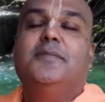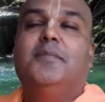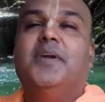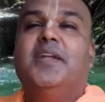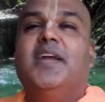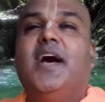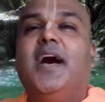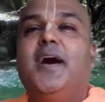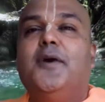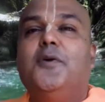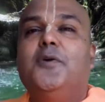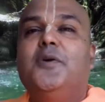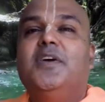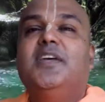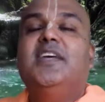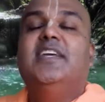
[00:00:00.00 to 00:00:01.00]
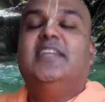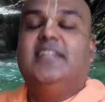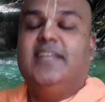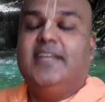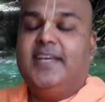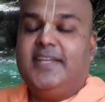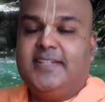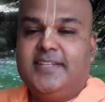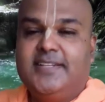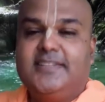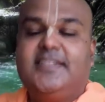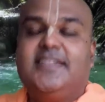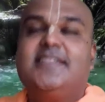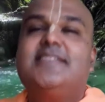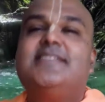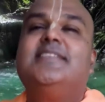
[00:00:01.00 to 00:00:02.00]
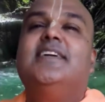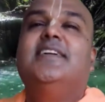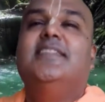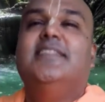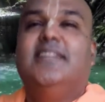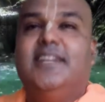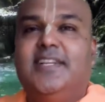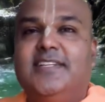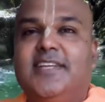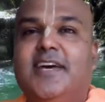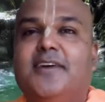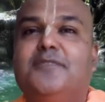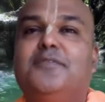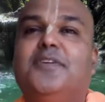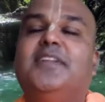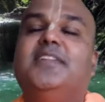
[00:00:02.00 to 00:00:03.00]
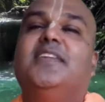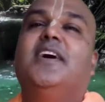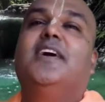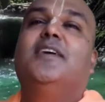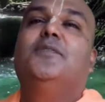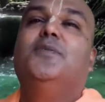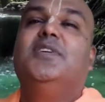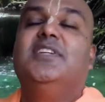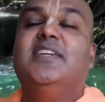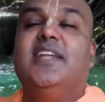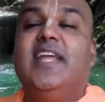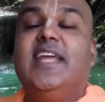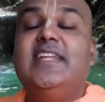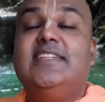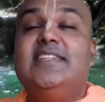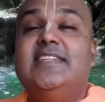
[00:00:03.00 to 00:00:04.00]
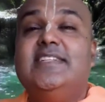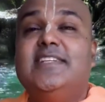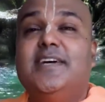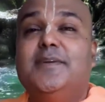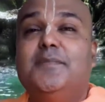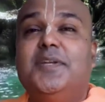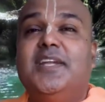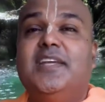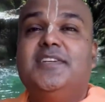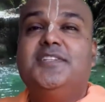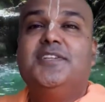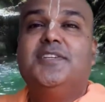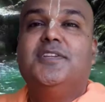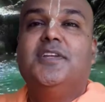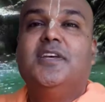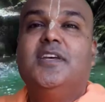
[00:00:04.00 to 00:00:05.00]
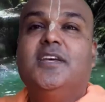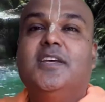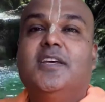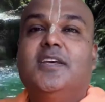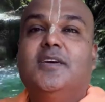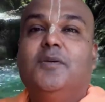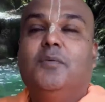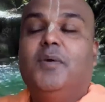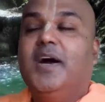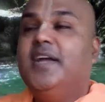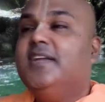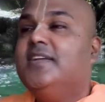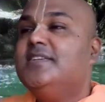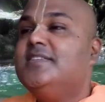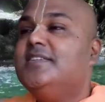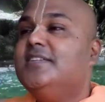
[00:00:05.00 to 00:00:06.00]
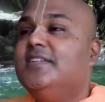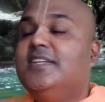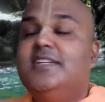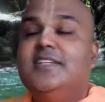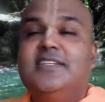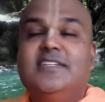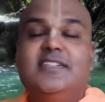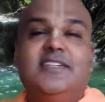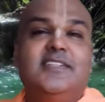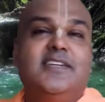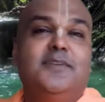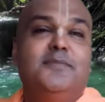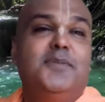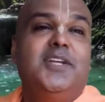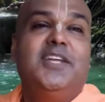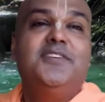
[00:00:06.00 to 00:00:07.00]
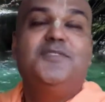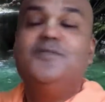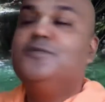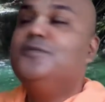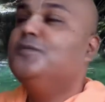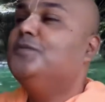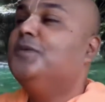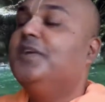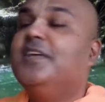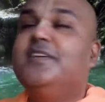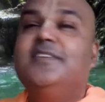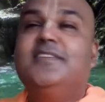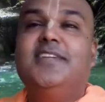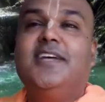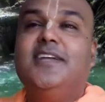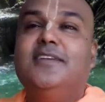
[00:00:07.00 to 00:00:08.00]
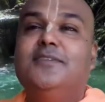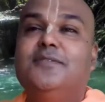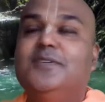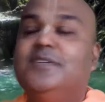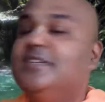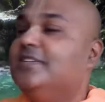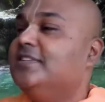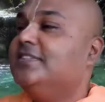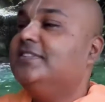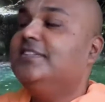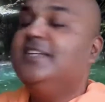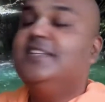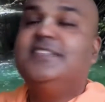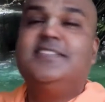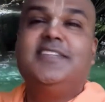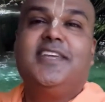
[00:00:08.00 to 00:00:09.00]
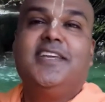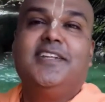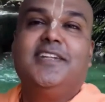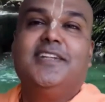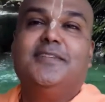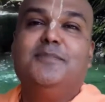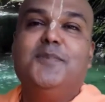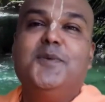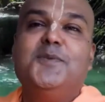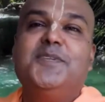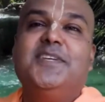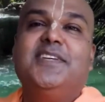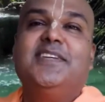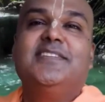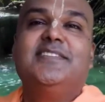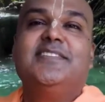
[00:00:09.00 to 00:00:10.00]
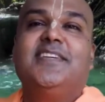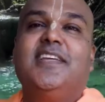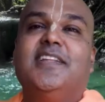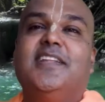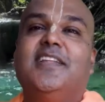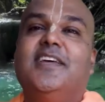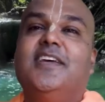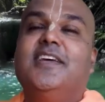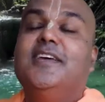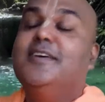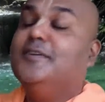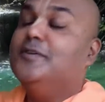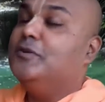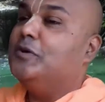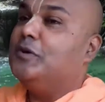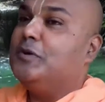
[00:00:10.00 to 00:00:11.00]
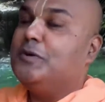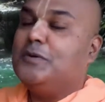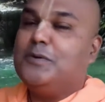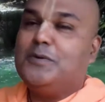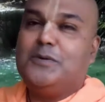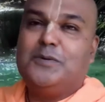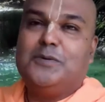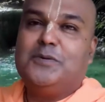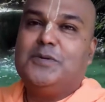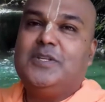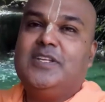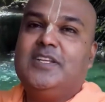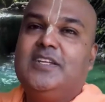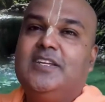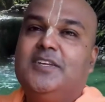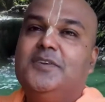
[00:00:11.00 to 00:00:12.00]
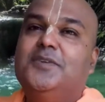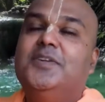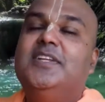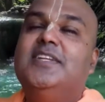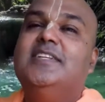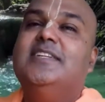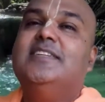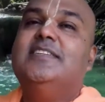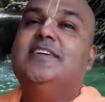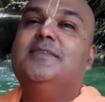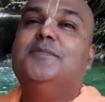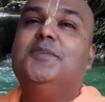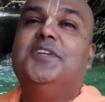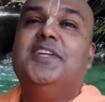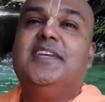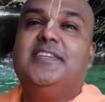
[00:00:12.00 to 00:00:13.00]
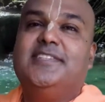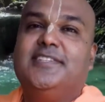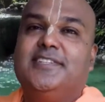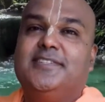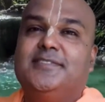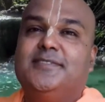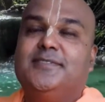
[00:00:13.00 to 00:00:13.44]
But how? Yetantasya dhrita vrata. With great determination. Why does it need determination to do kirtan? You just need skill, musical skill. No, you need determination.